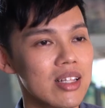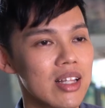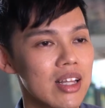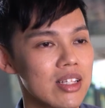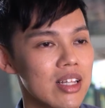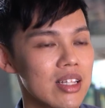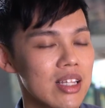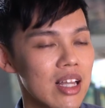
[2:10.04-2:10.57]

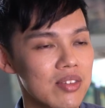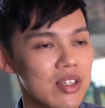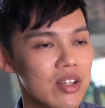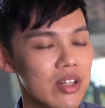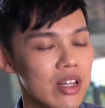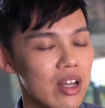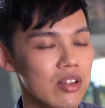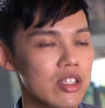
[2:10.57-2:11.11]
than just
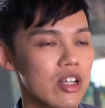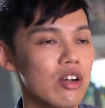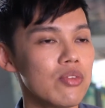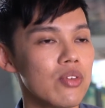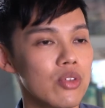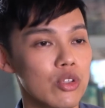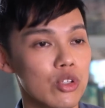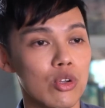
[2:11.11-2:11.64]
upskilling ourselves,
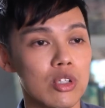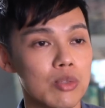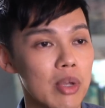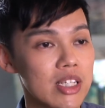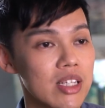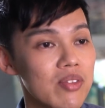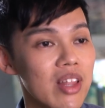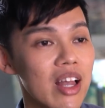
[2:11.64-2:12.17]
we also
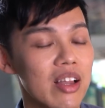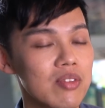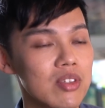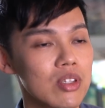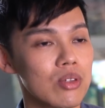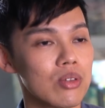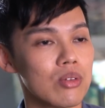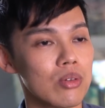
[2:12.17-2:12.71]
spend some time
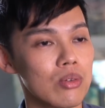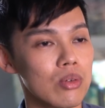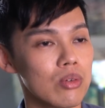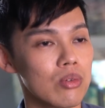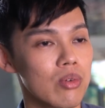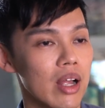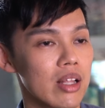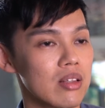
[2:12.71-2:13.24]
to
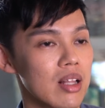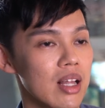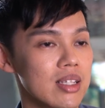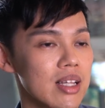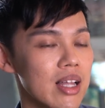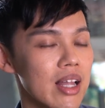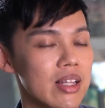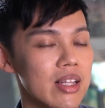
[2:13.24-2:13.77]
run, let's
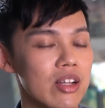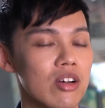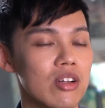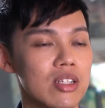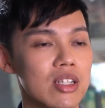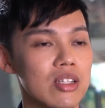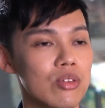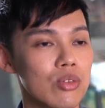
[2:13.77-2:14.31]
say, analytic
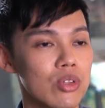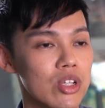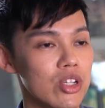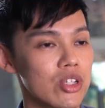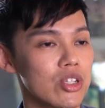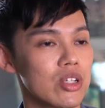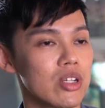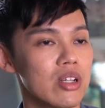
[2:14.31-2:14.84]
courses to
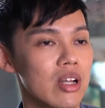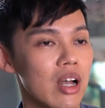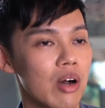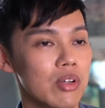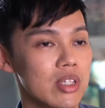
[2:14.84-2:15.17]
teach our